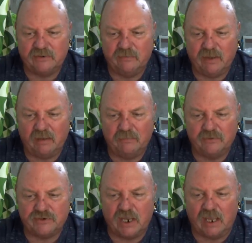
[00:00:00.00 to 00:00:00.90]
to the
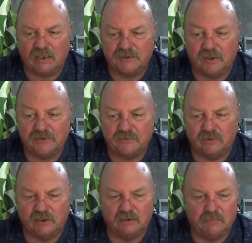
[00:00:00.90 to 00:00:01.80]
bamboo shack is also a little